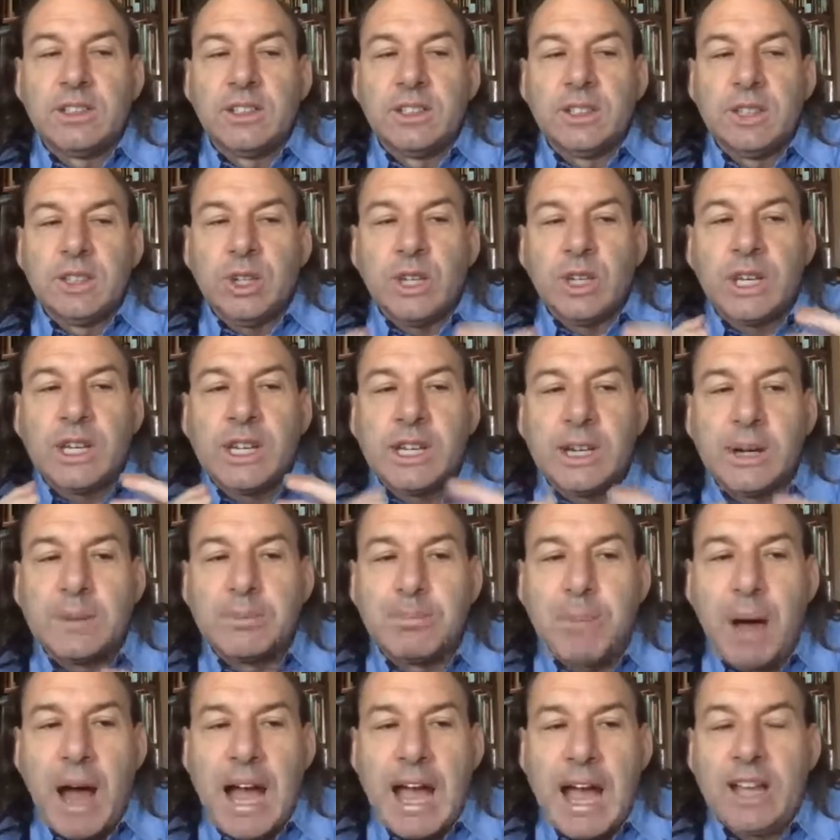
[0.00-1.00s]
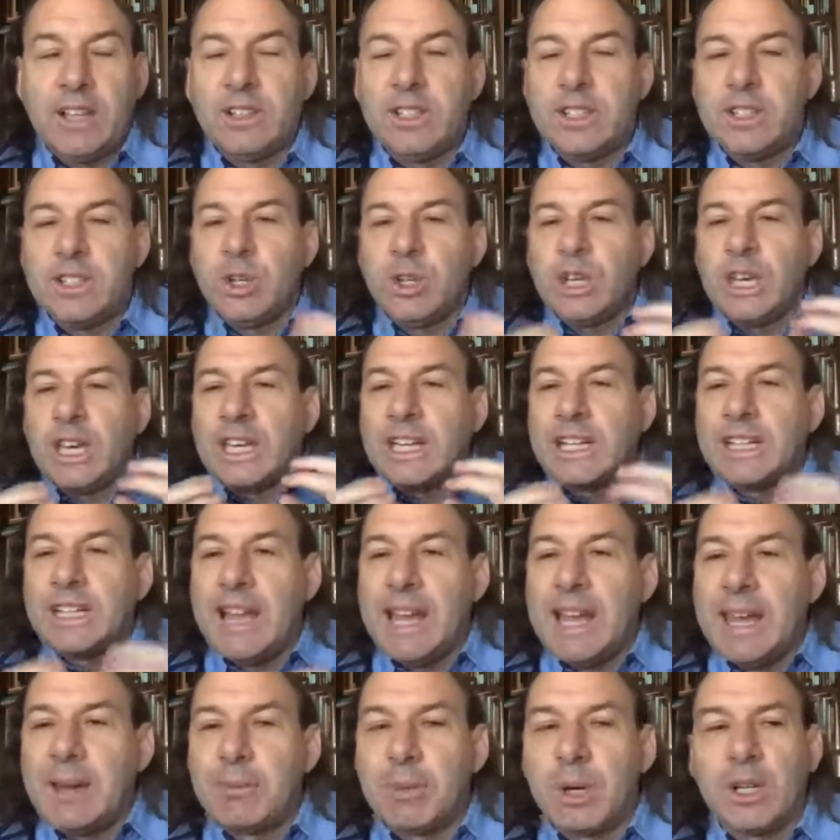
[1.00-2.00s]
you can compile, and you can
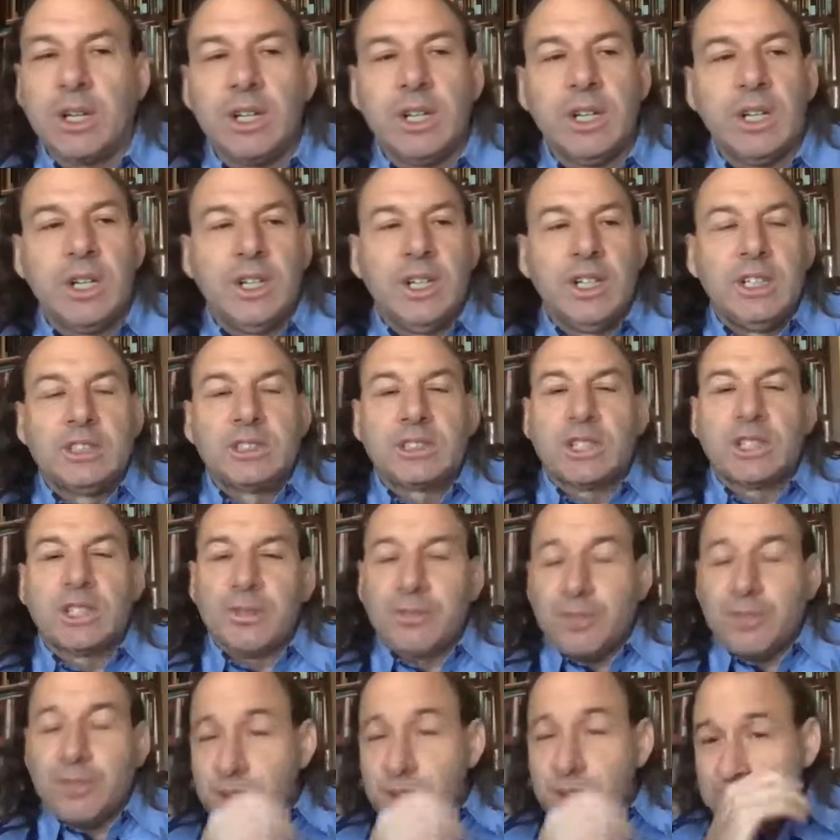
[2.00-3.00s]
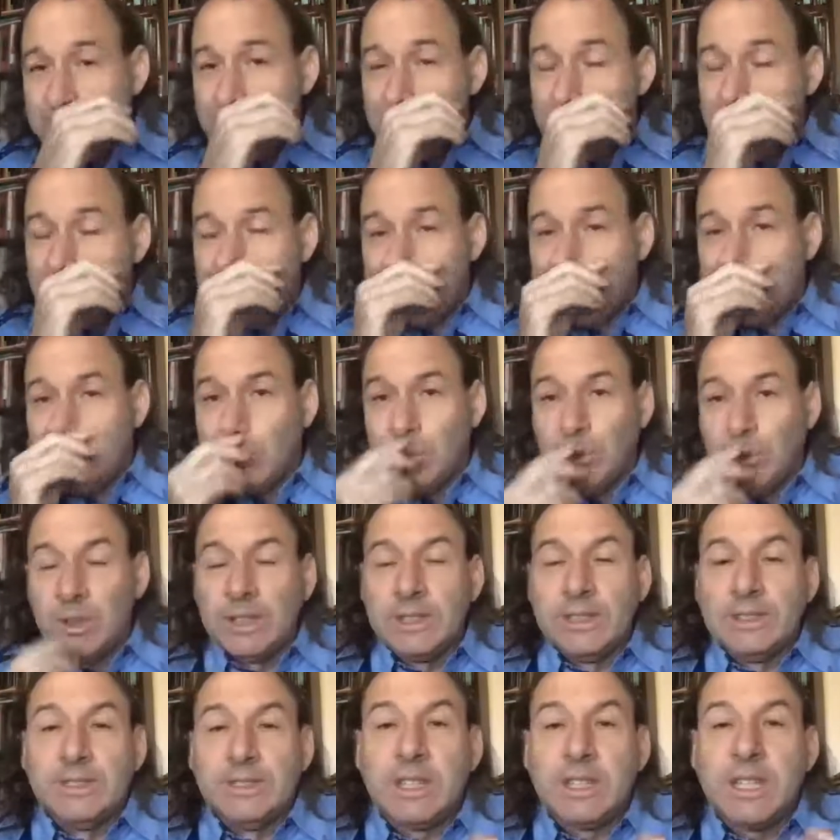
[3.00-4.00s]
clamor. So the first thing we do
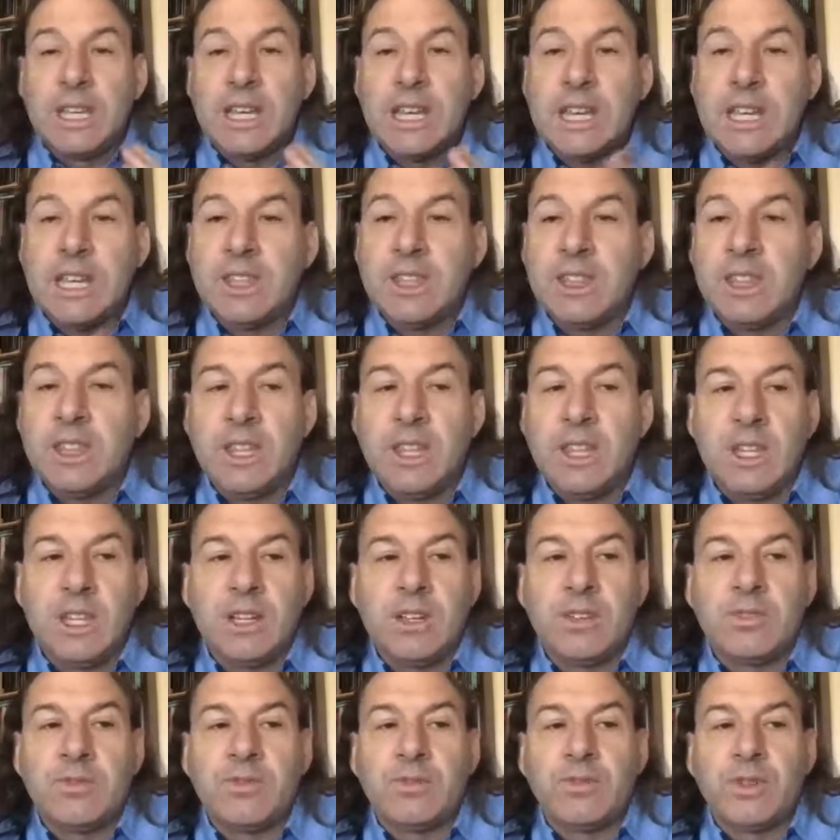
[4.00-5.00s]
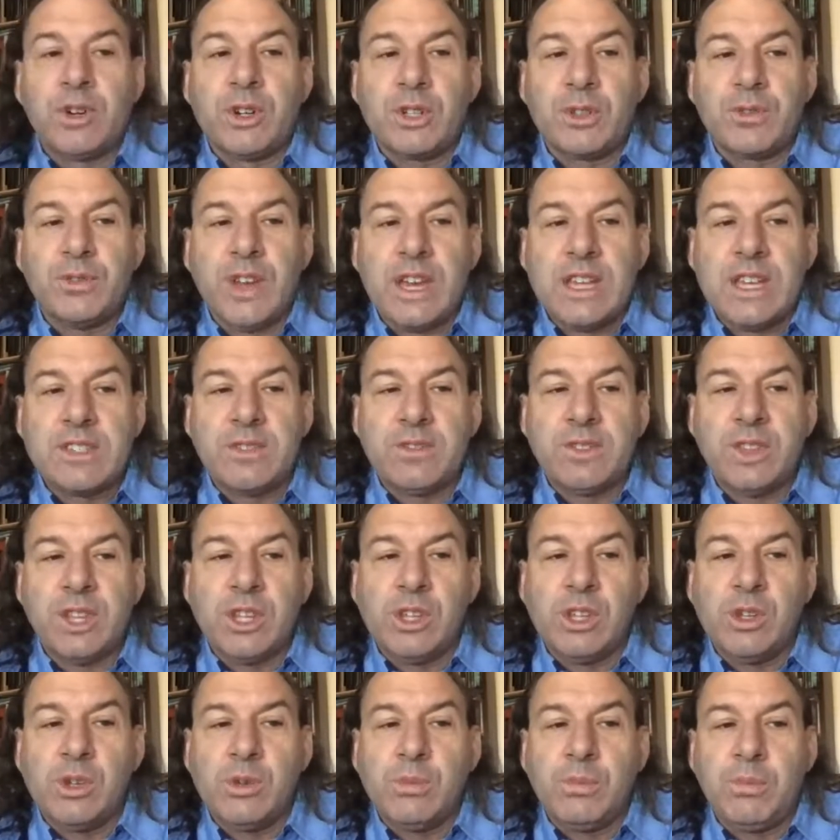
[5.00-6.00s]
in the first phase of
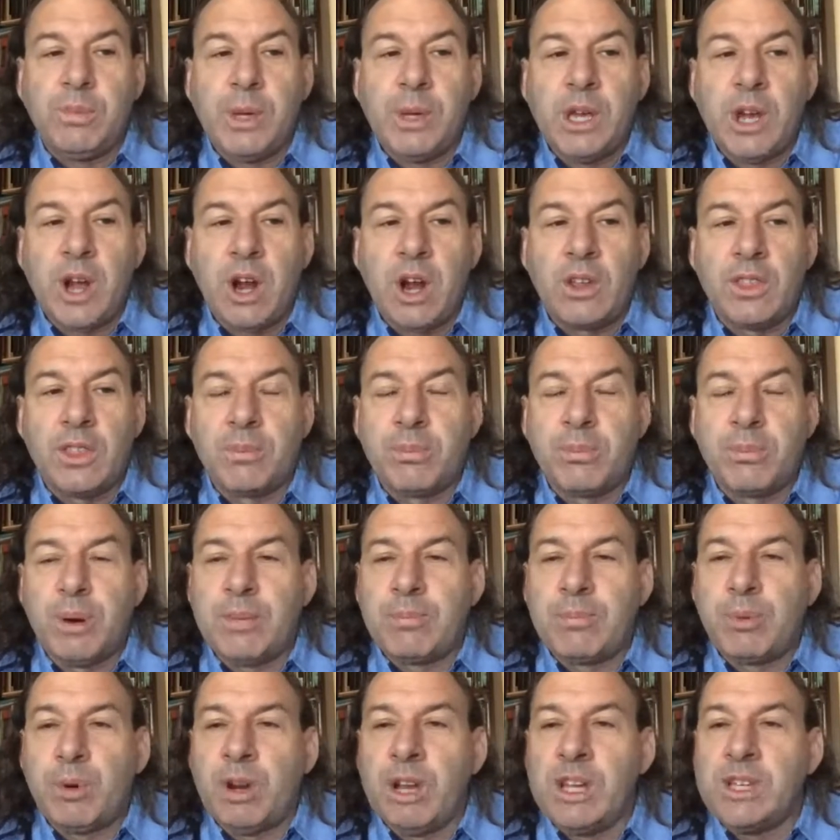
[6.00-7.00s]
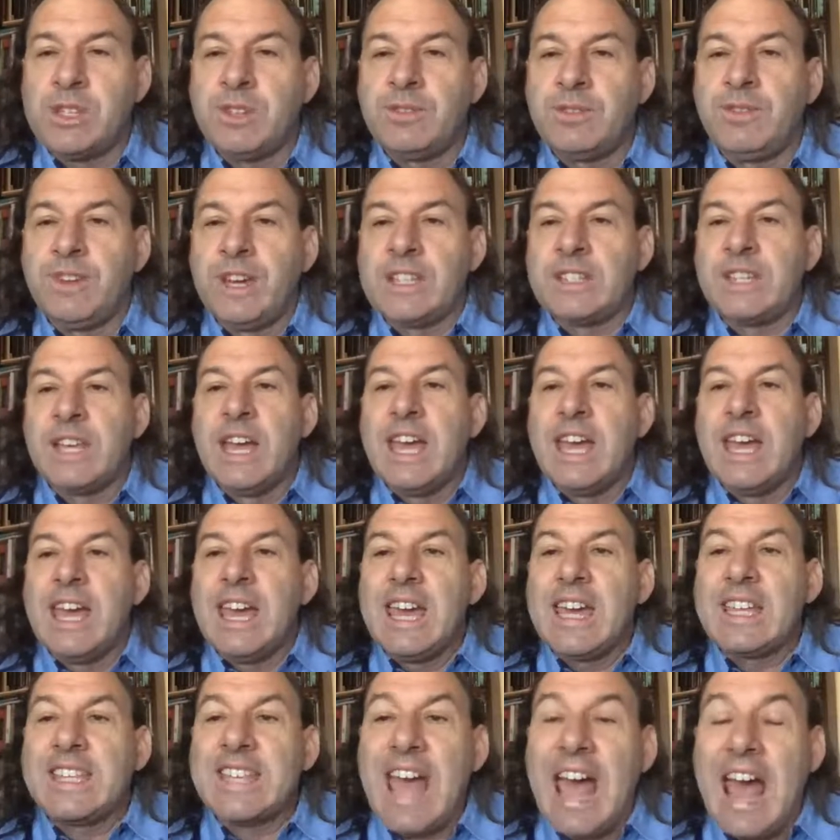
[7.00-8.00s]
the UPR and the preparation phase
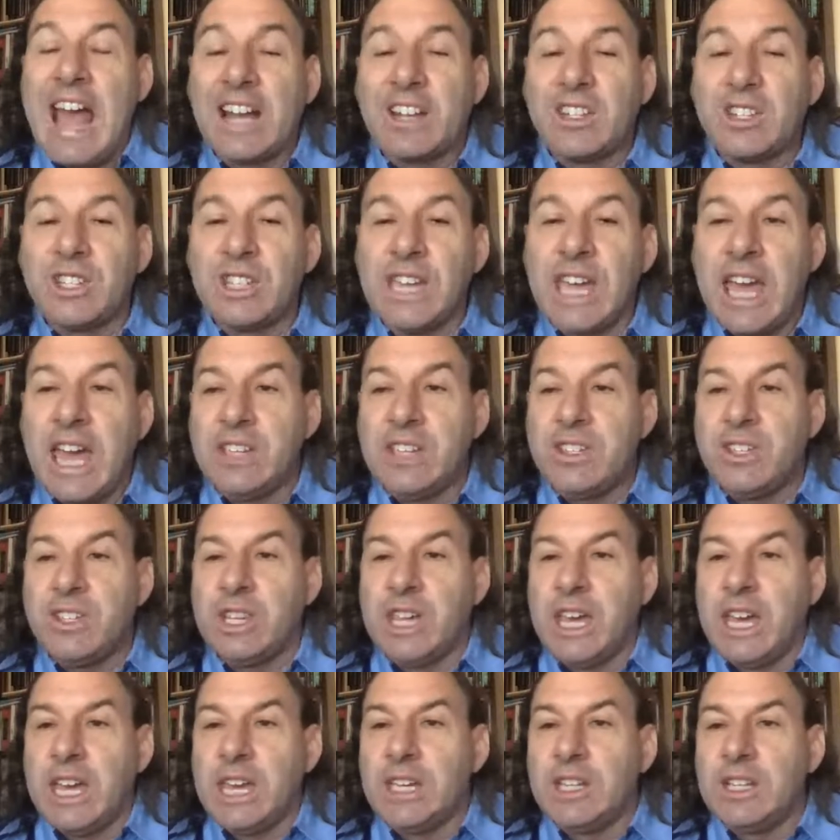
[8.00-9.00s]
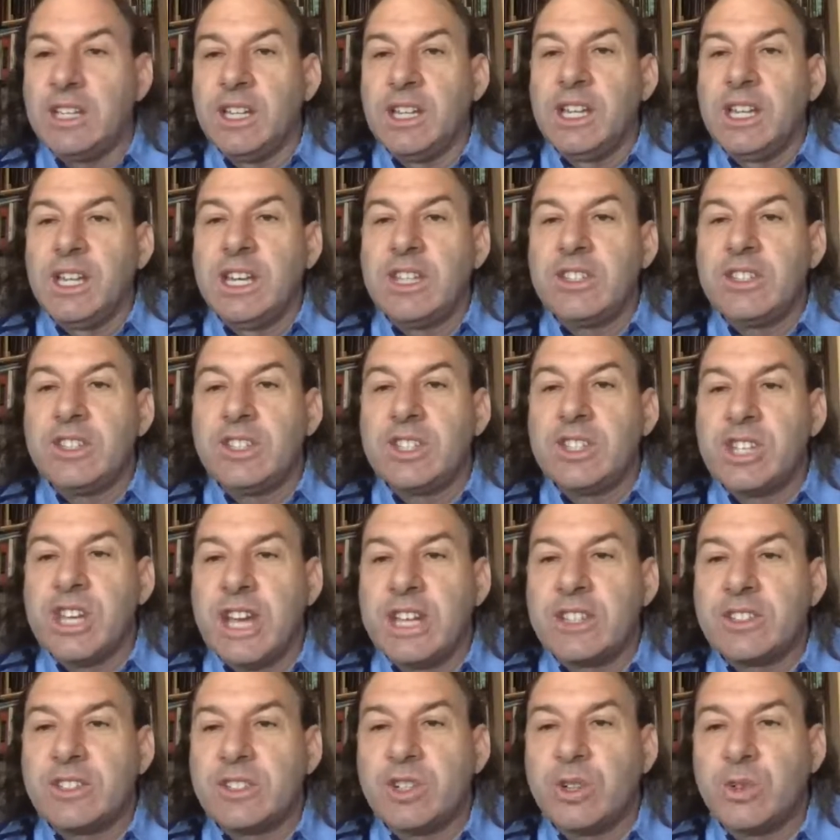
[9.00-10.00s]
is actually educate. It's a
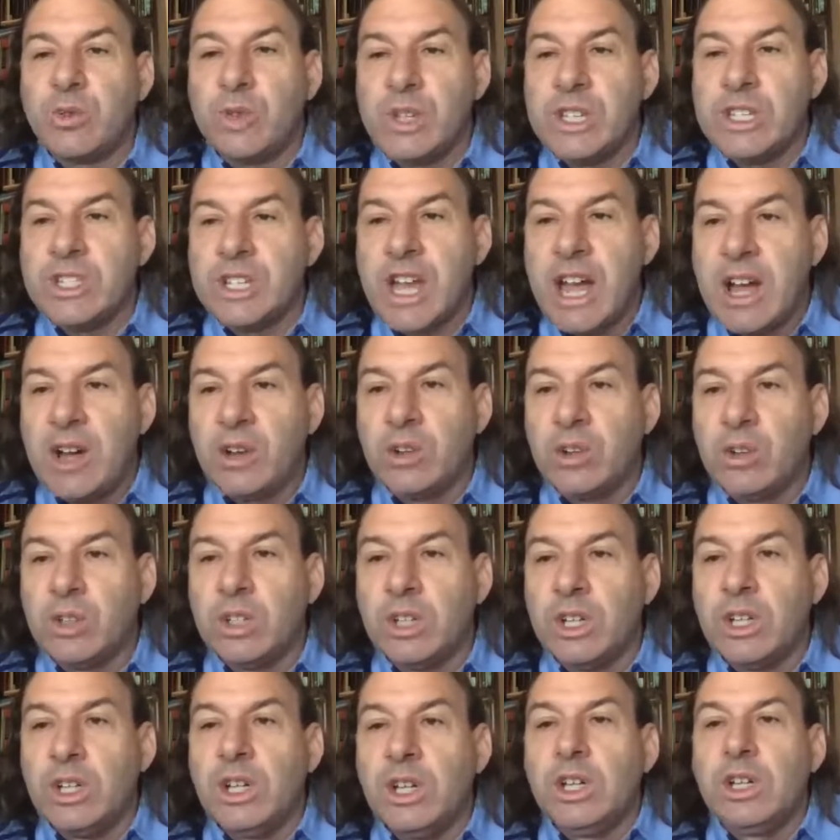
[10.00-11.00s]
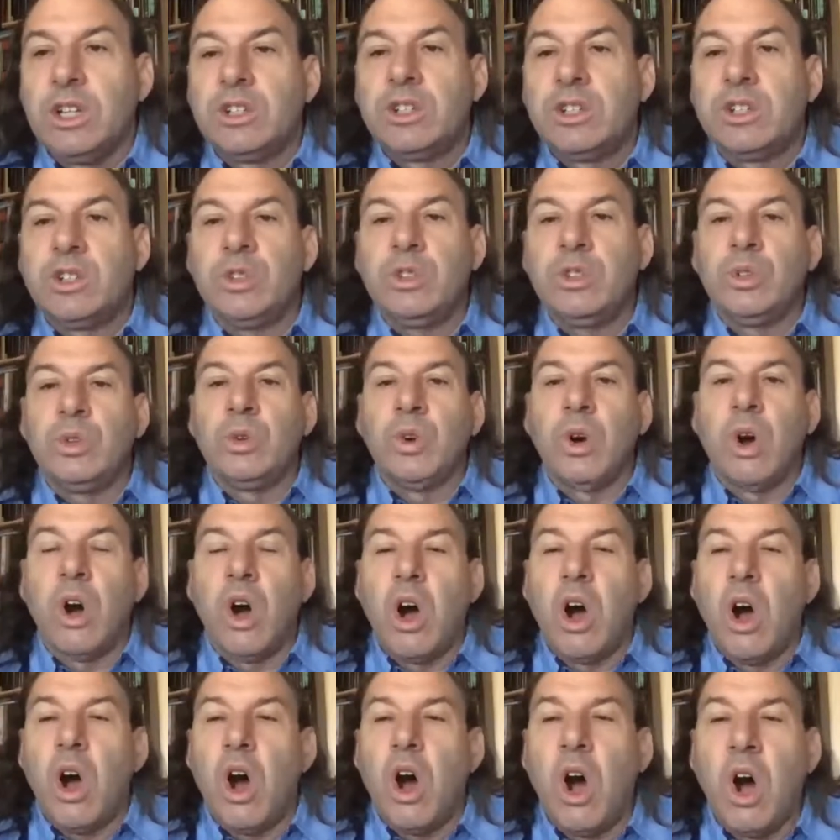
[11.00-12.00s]
chance to reach out to
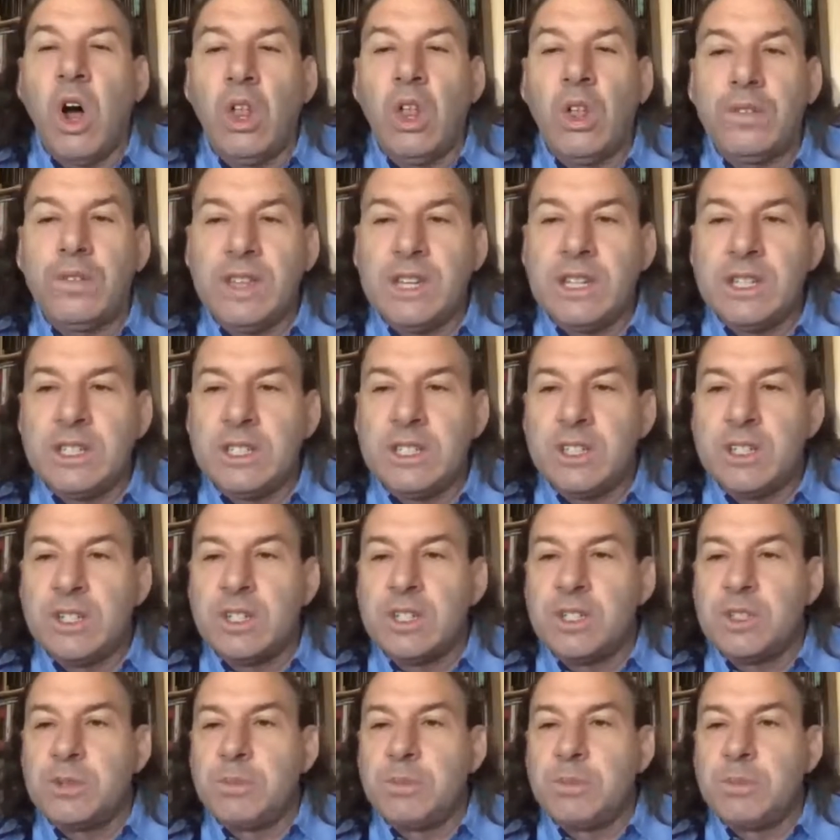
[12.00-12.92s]
all of the Indigenous